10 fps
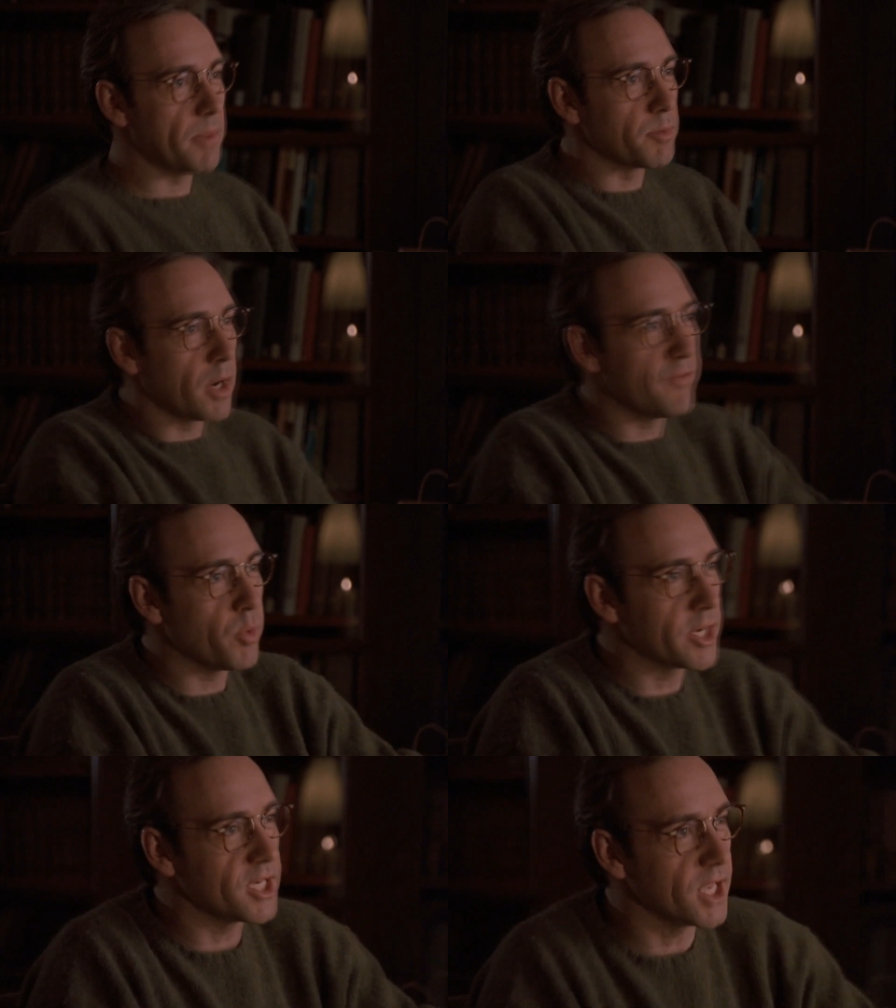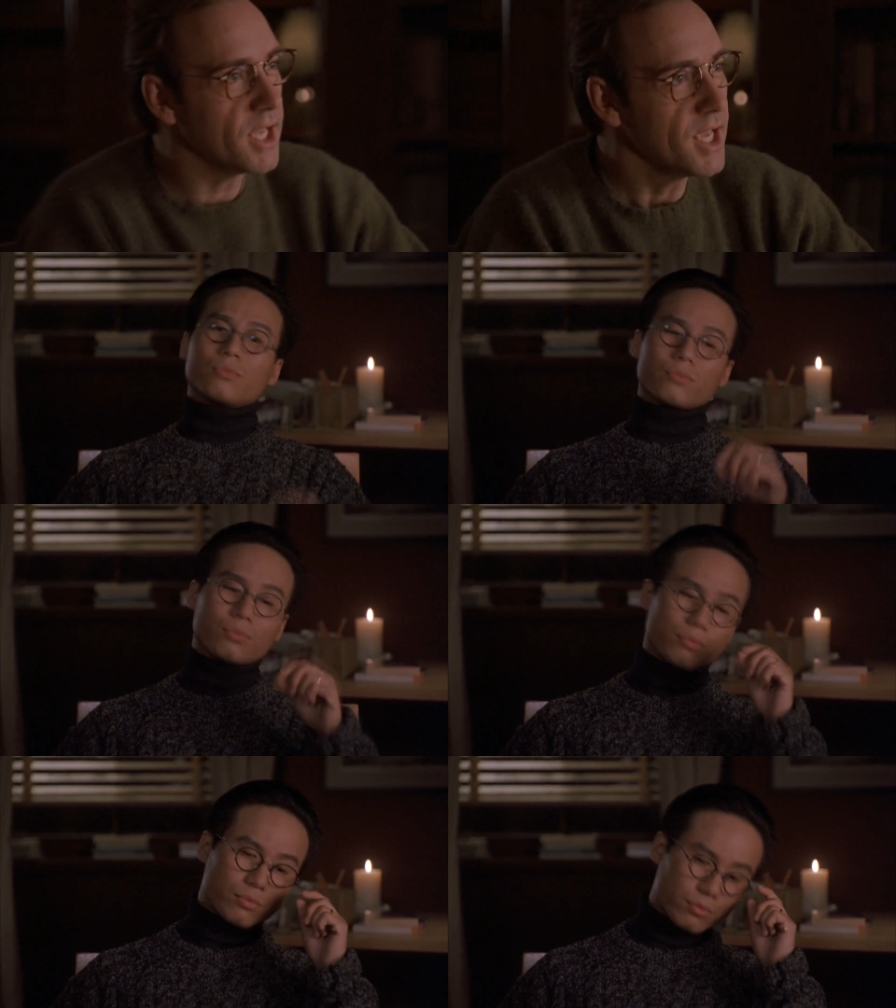You ready for what he did? He
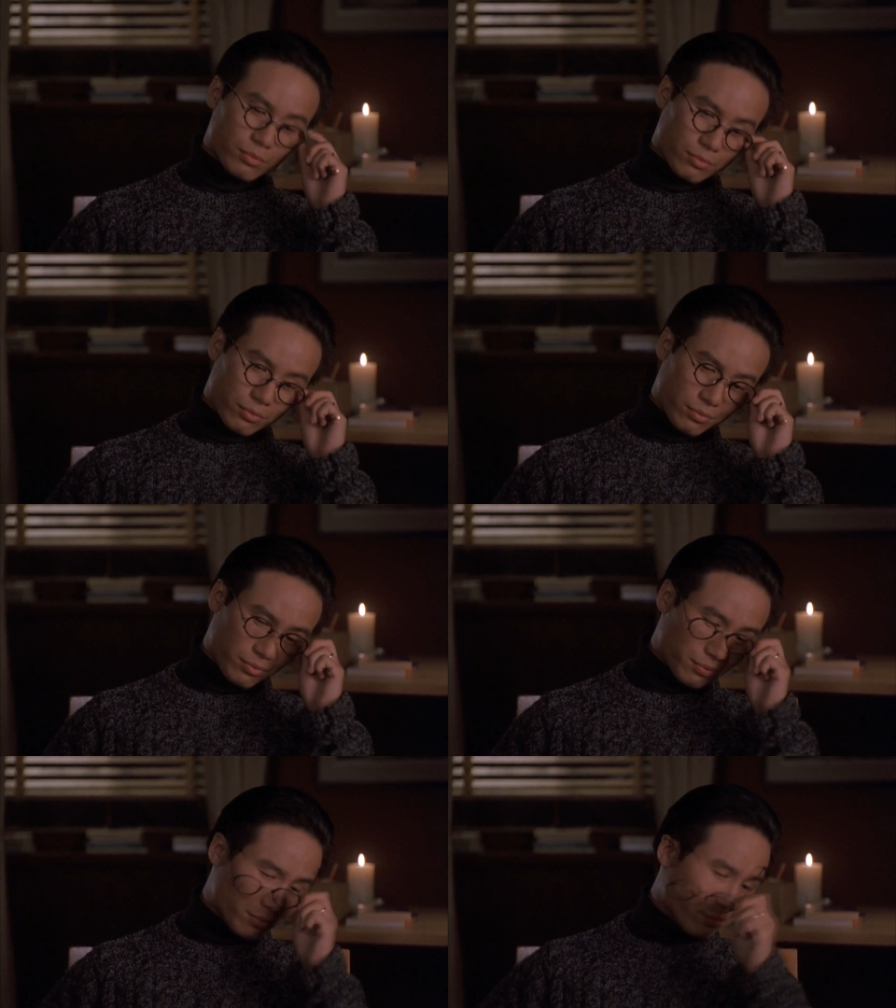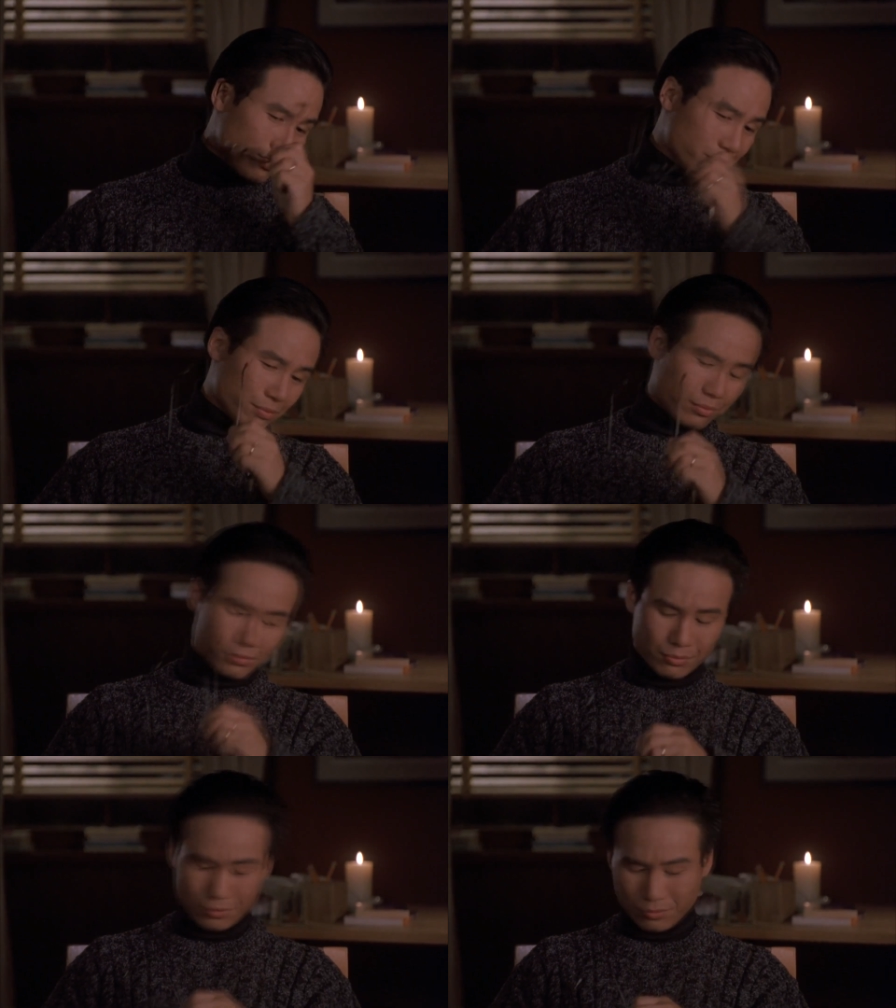started an escort service for the
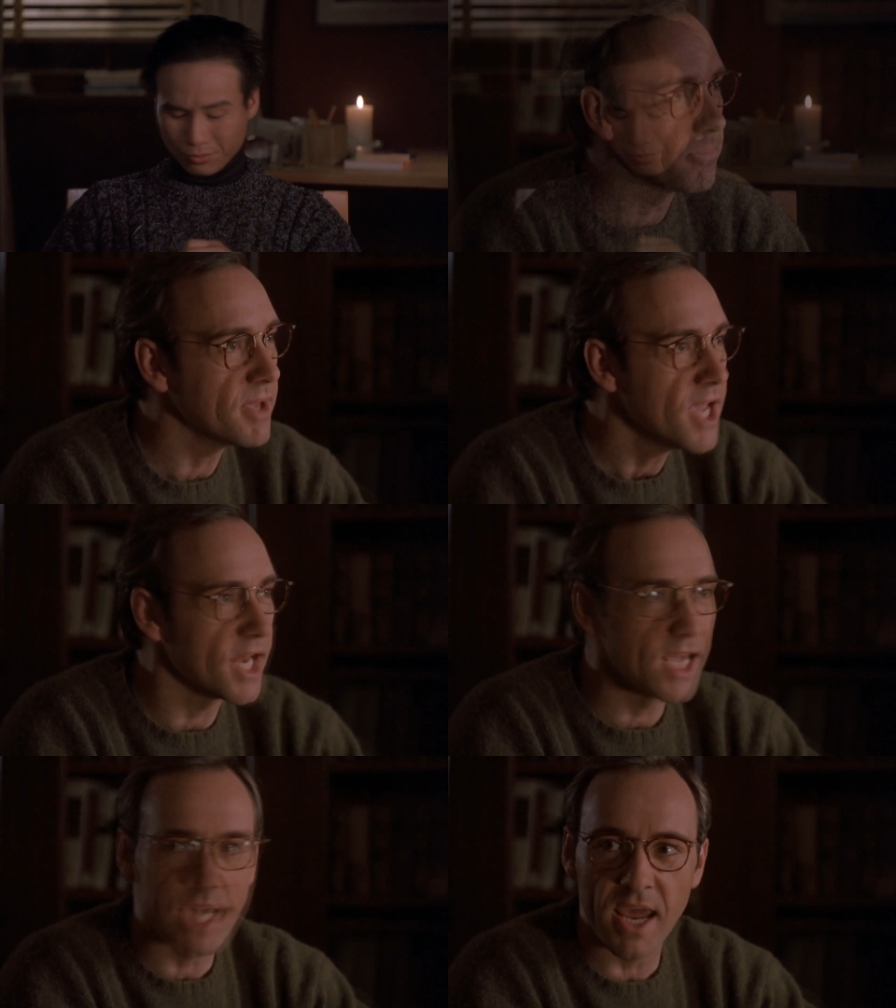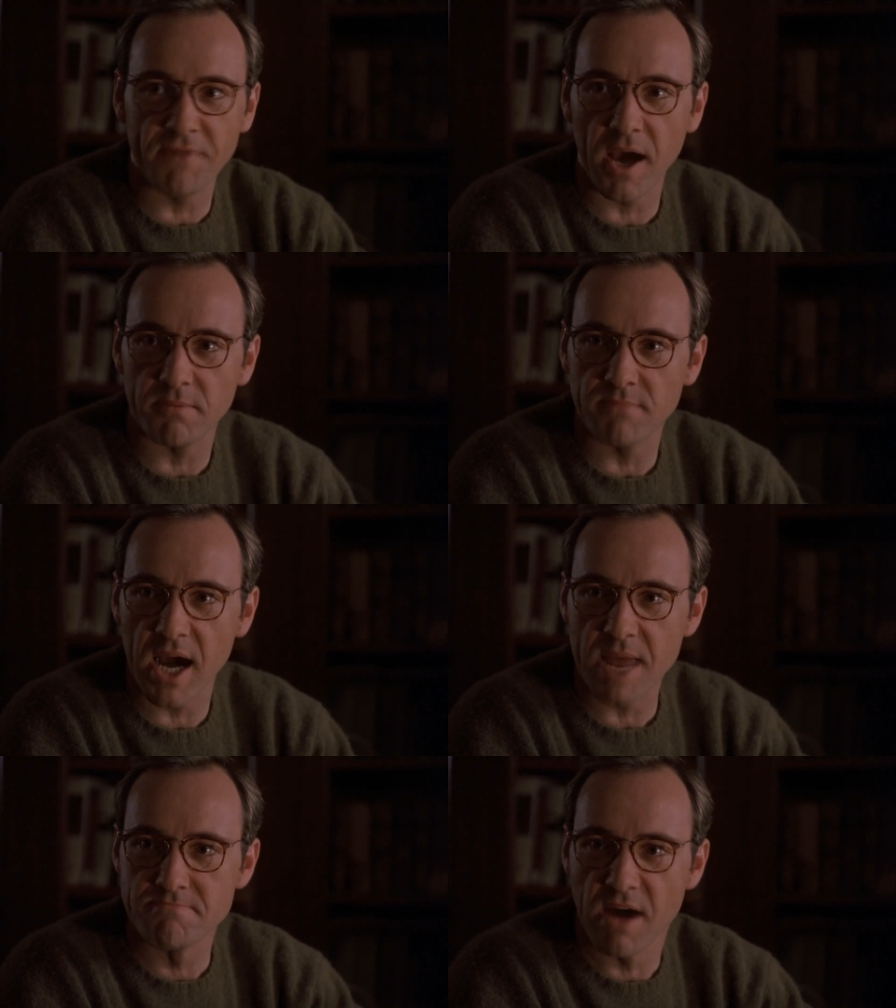football team, and he gave out
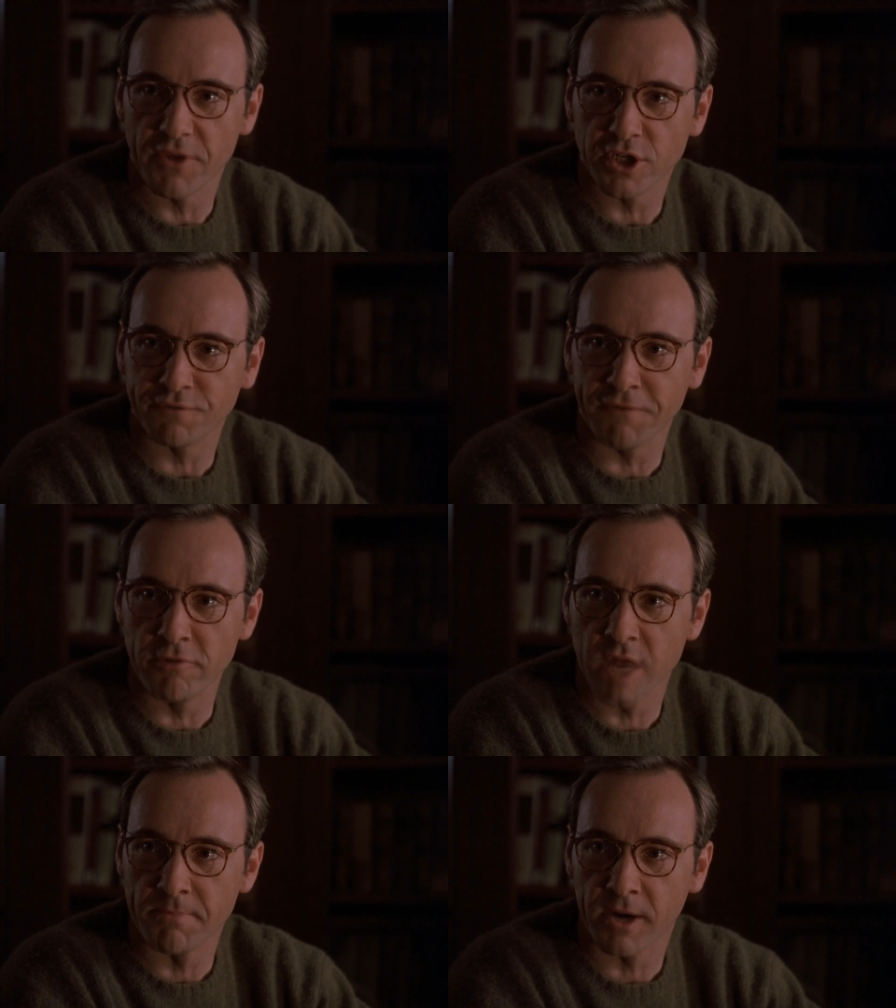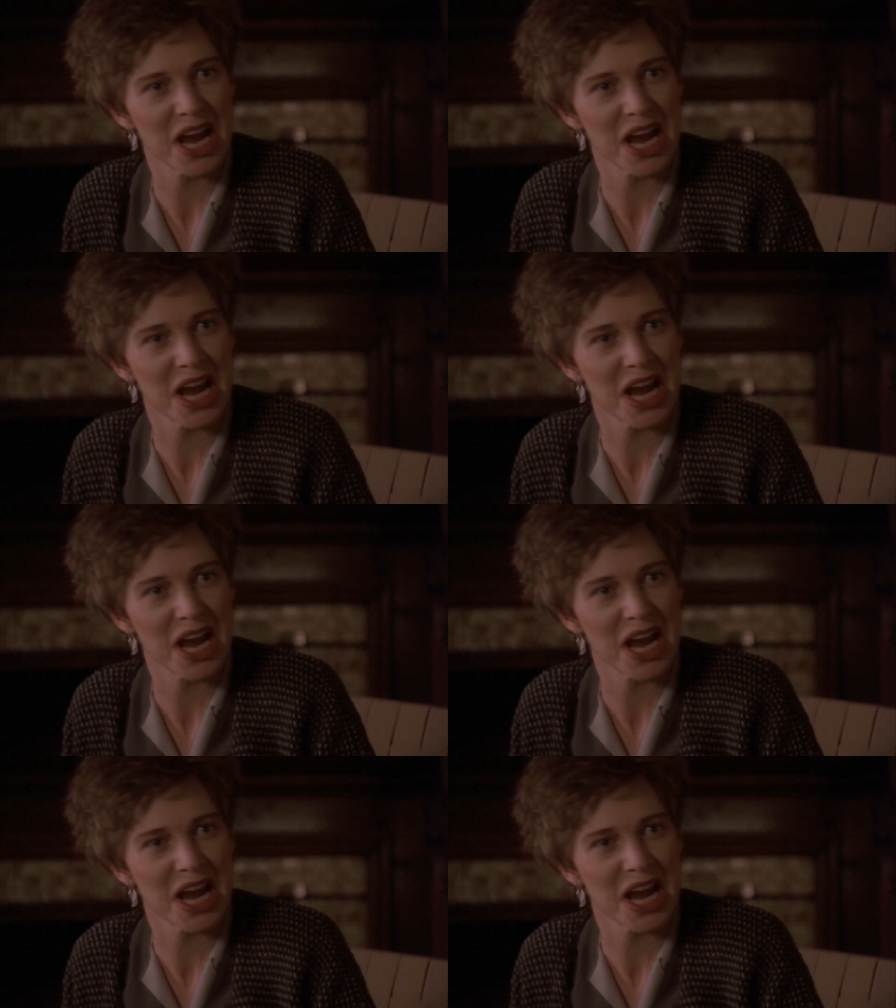my mother's phone number.